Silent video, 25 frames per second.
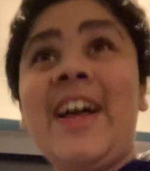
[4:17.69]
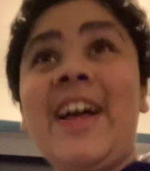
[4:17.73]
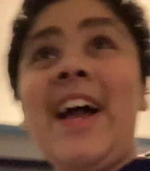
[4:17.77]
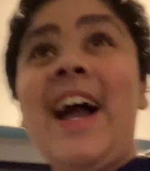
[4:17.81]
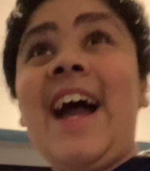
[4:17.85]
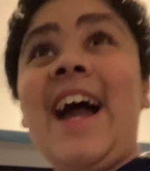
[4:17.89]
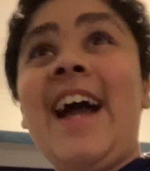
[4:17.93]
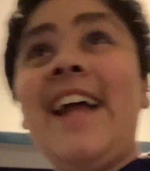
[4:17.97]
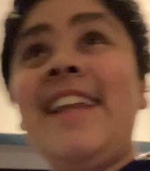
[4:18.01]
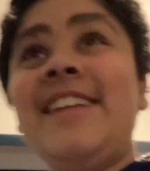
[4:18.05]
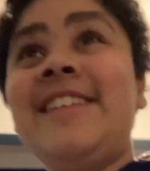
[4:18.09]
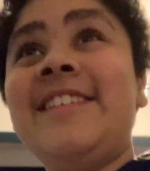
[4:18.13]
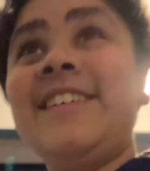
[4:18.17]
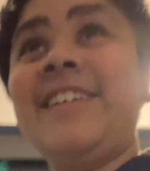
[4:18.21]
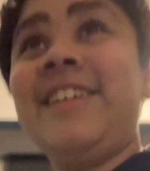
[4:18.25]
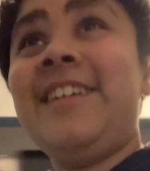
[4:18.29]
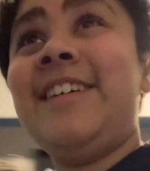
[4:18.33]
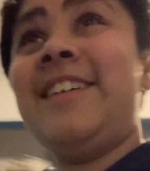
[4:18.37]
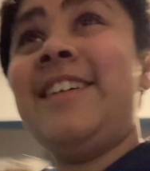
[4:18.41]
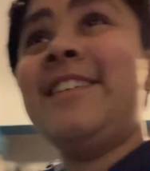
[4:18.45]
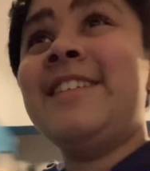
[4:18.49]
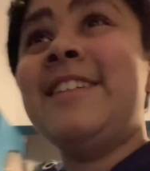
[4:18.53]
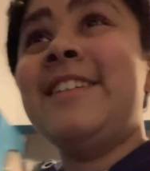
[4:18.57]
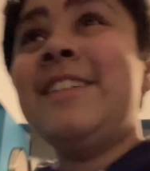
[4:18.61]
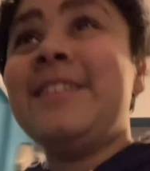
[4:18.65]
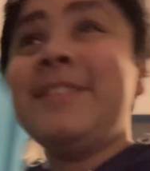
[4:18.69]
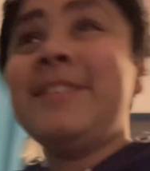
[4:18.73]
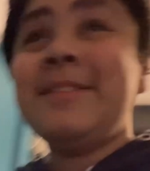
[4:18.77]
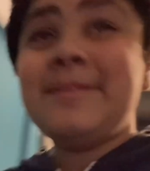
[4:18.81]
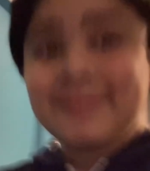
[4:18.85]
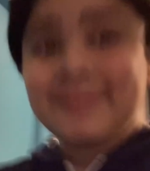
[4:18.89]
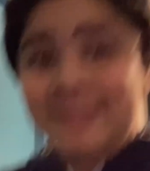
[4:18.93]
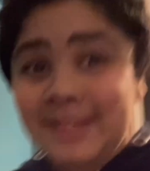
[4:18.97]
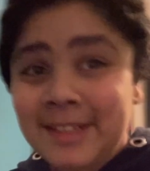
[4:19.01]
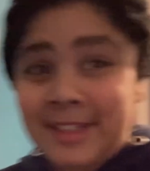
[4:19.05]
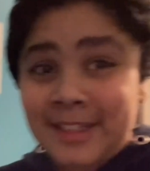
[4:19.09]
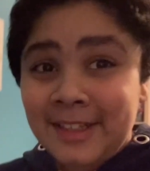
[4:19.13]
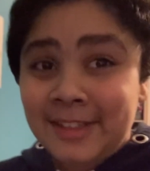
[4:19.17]
And, uh,
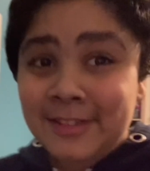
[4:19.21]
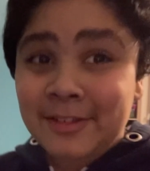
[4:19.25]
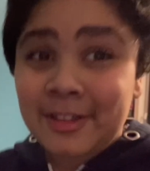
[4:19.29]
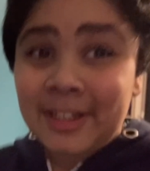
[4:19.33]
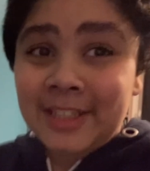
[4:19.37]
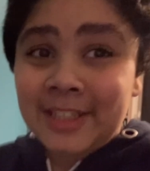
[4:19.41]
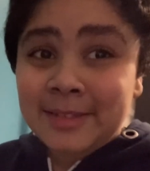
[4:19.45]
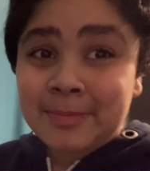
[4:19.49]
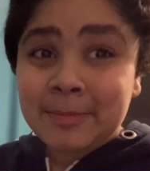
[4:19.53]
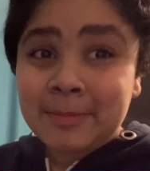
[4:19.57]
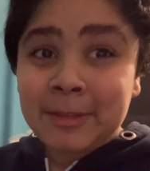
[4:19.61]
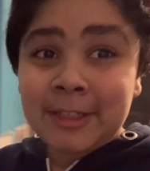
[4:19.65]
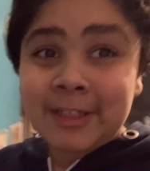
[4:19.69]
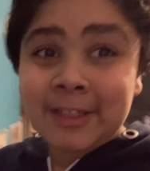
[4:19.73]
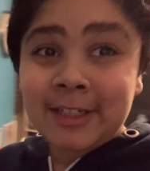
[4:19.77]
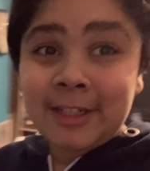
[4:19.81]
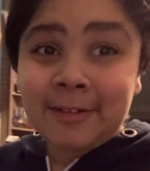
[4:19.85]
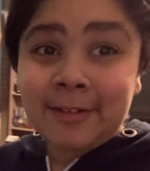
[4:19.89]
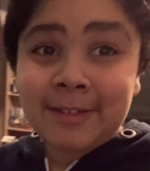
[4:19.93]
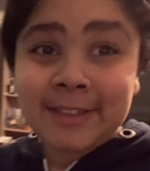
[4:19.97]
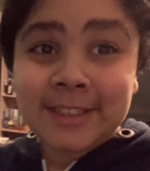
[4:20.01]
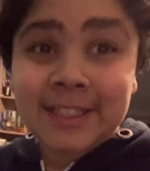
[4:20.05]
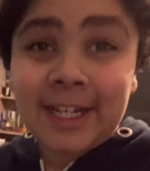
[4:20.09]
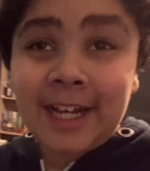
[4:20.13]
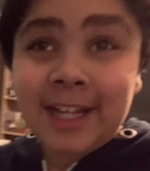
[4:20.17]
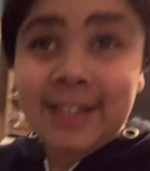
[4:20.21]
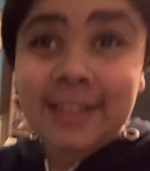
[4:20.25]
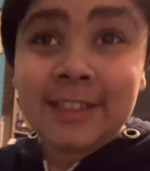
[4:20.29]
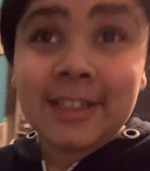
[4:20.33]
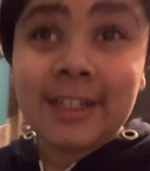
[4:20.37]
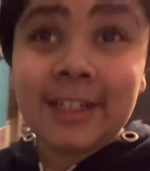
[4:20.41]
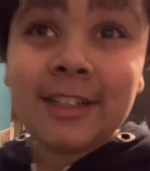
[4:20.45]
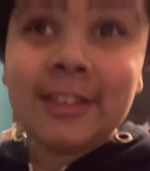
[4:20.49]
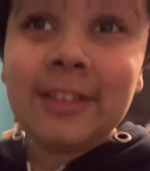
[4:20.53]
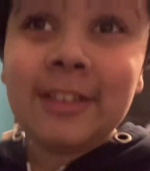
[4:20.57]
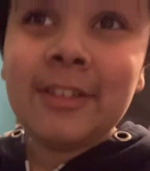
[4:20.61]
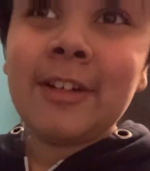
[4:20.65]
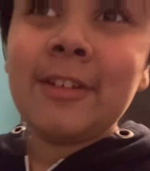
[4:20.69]
trust me, you can always... And,
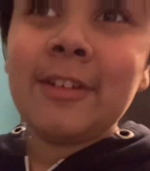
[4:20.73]
you know,